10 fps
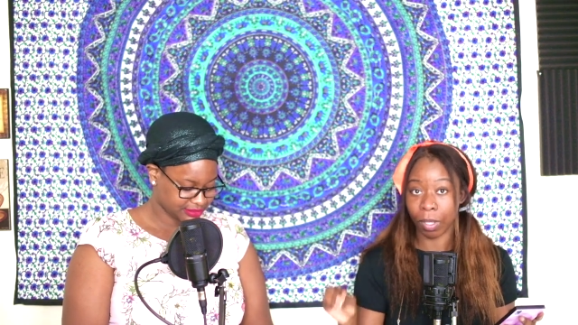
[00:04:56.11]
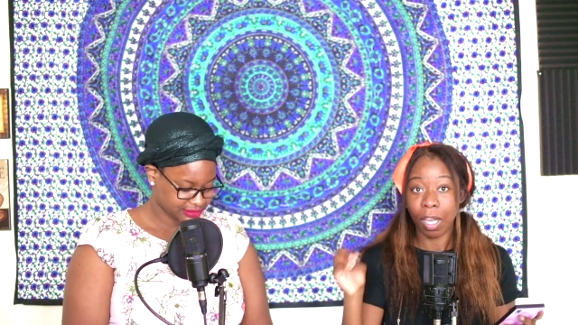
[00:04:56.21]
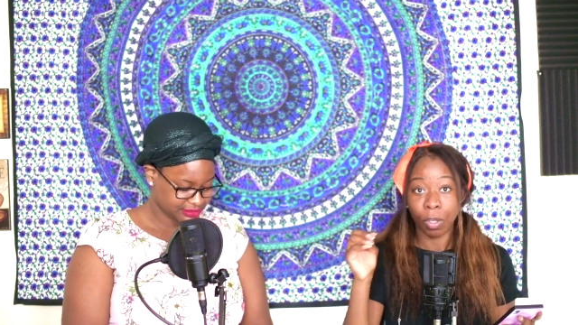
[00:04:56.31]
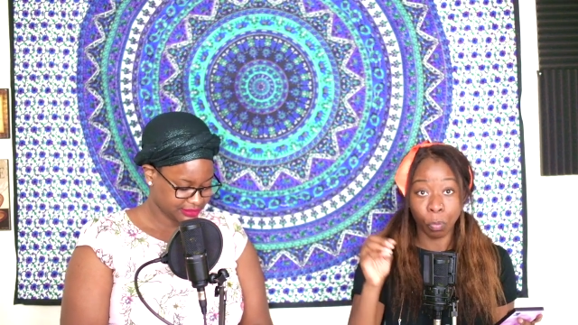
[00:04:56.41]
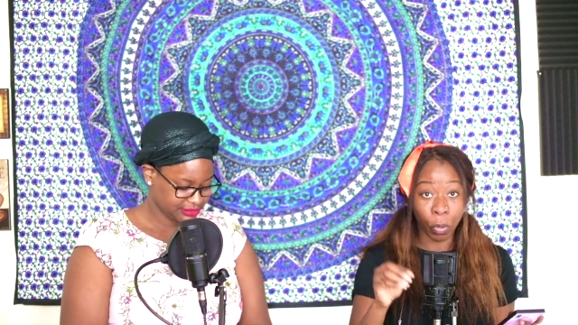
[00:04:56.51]

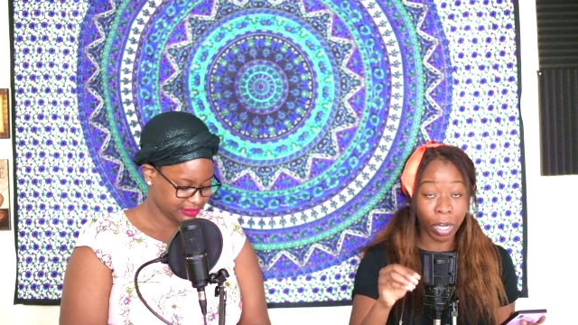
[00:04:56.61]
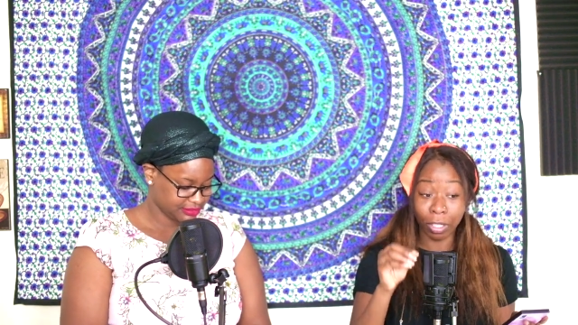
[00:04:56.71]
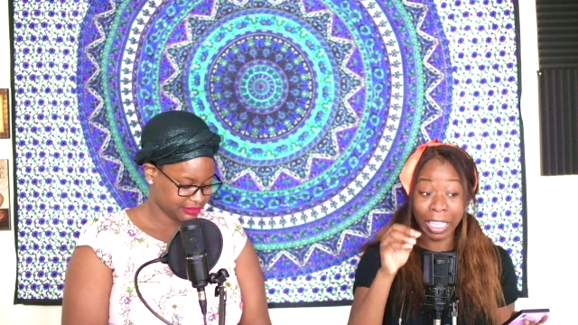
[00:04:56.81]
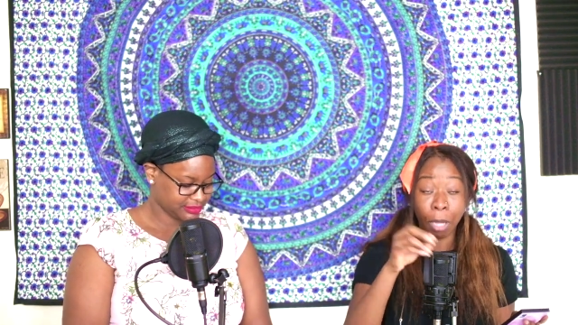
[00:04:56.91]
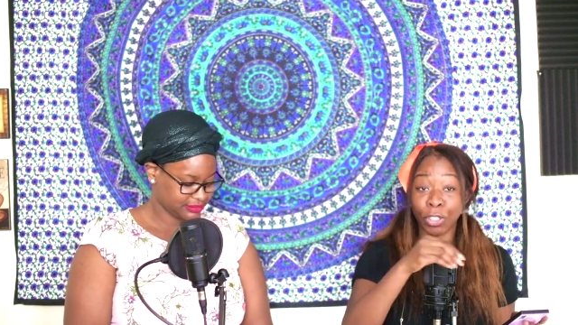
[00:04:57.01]
Speaker 1: What,
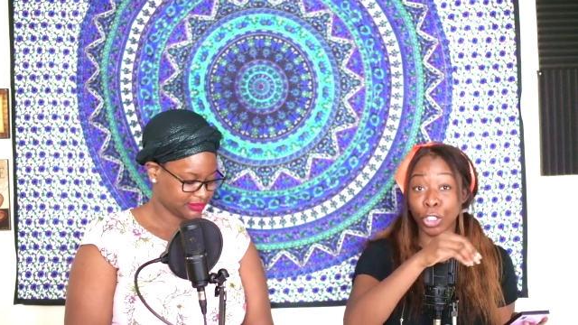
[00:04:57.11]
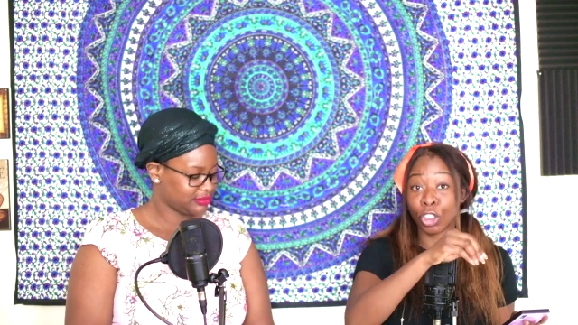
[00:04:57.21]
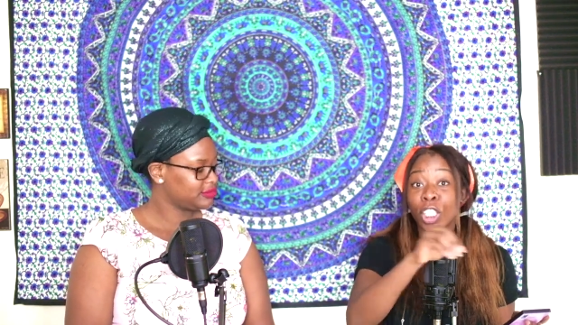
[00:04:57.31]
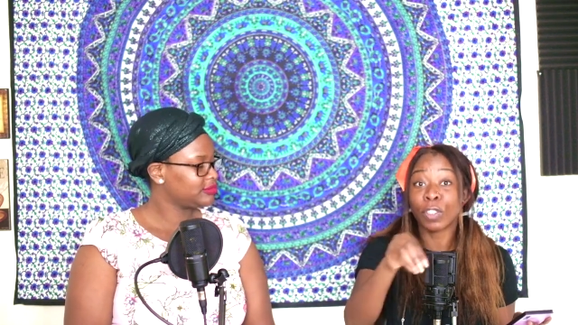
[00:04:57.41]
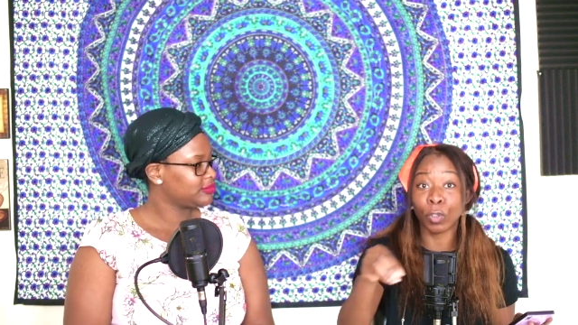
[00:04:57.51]
now, there are
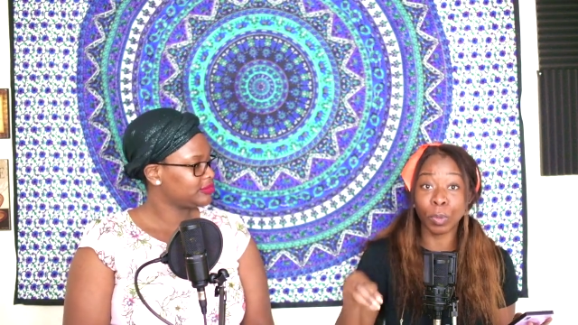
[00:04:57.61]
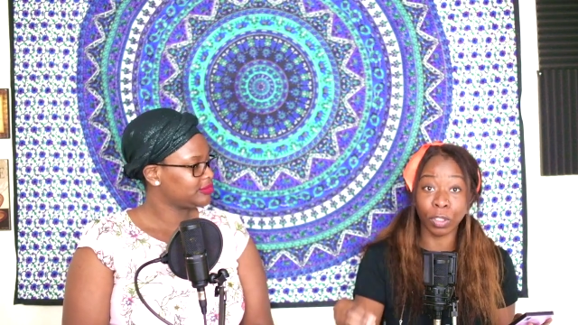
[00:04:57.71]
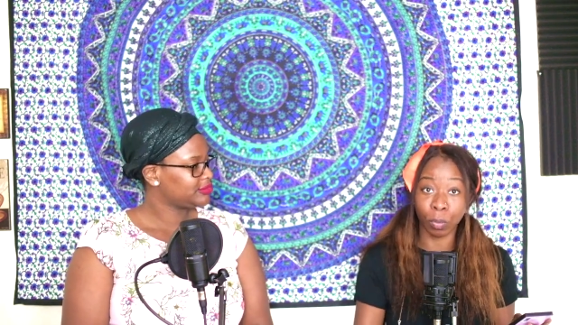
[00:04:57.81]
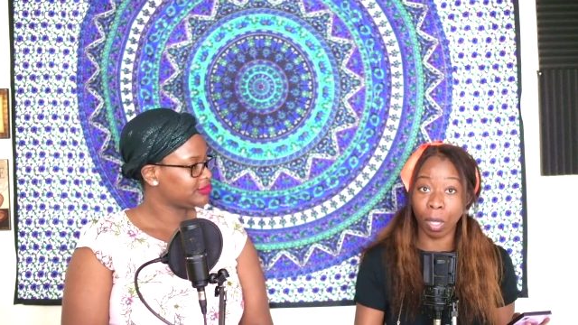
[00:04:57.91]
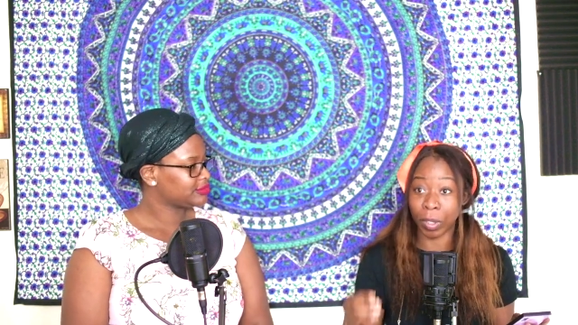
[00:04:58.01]
tons of groups as
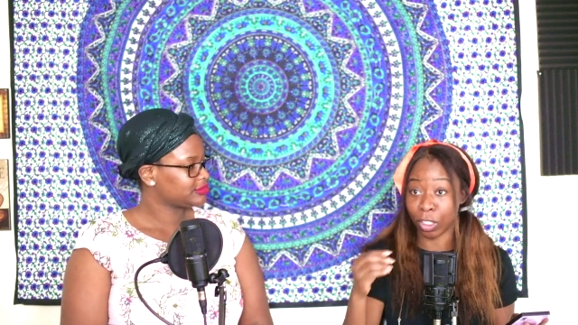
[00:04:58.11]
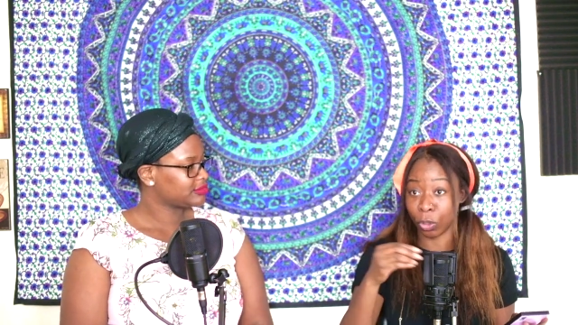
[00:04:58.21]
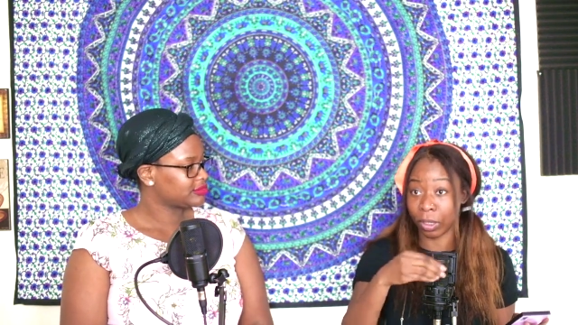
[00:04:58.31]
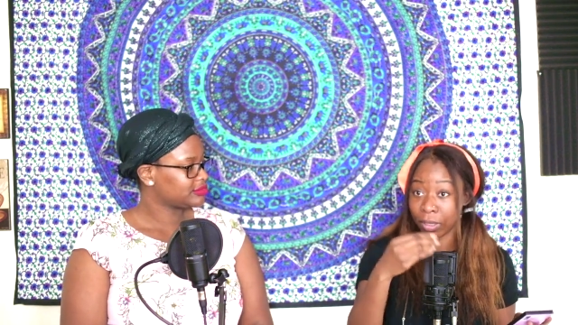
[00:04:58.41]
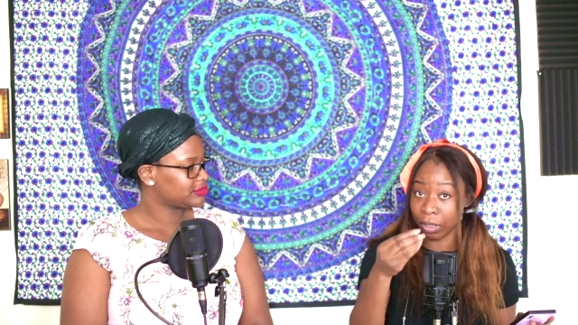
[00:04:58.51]
well because you
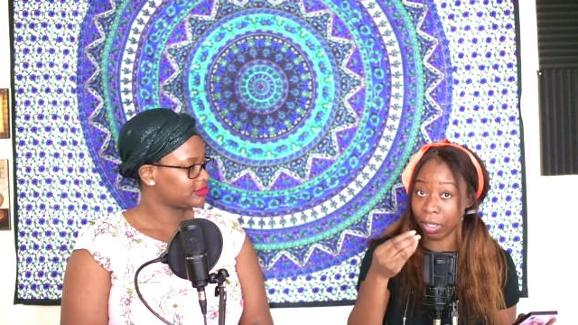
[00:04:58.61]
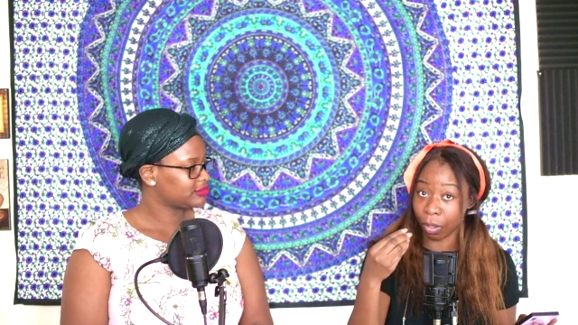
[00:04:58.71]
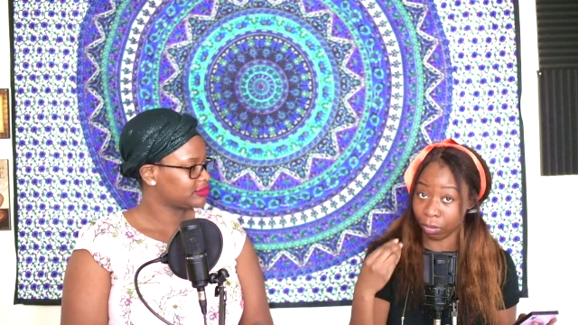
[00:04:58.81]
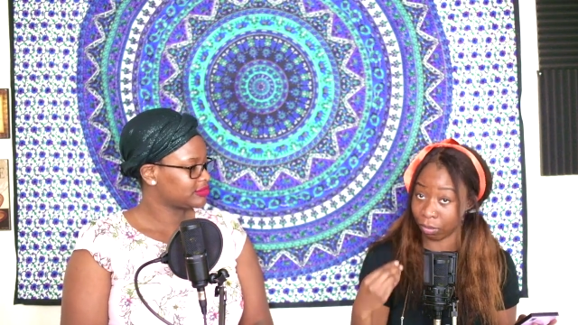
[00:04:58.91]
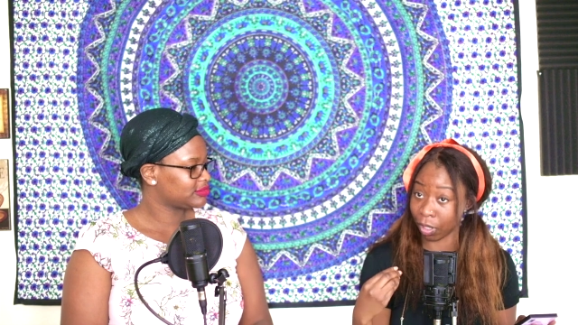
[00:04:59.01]
can see
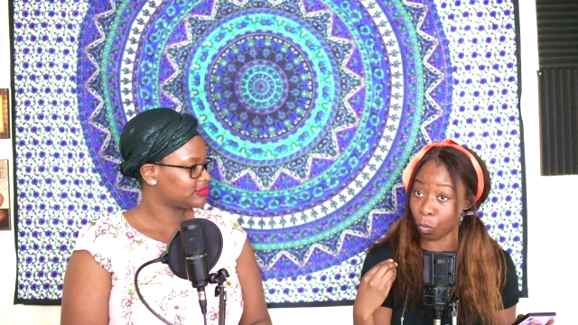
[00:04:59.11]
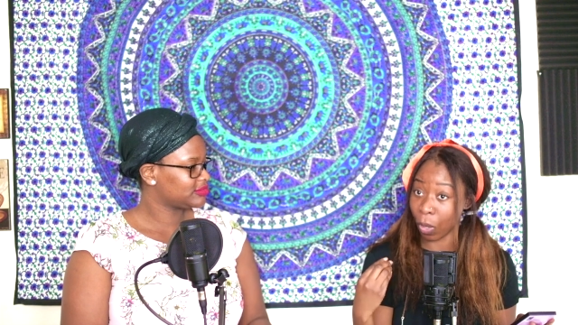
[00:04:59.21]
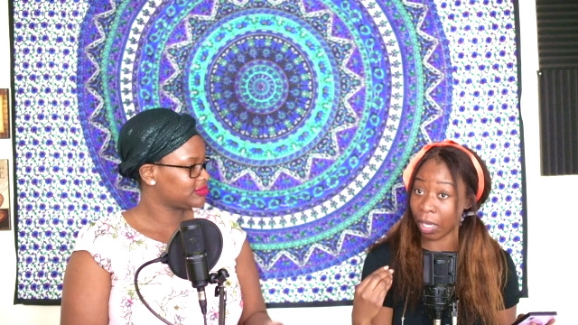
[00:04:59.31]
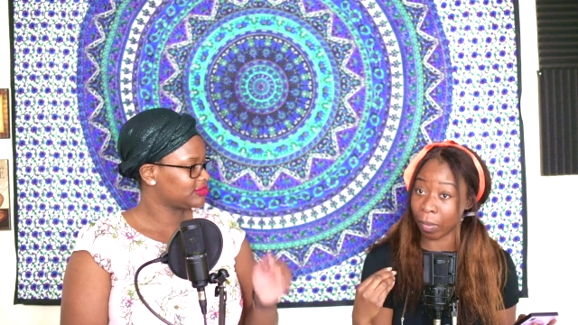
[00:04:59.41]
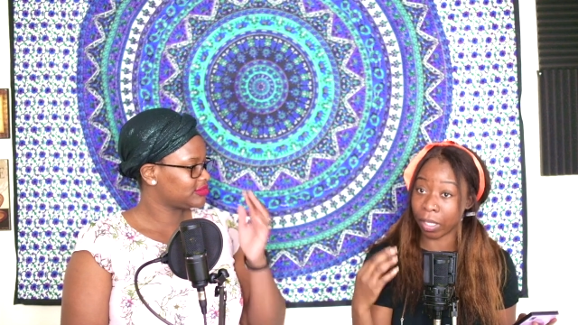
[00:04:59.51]
some
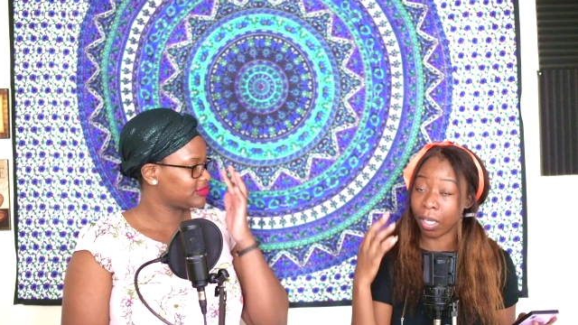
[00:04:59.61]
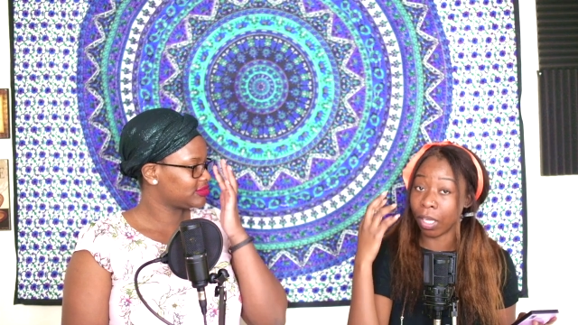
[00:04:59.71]
white men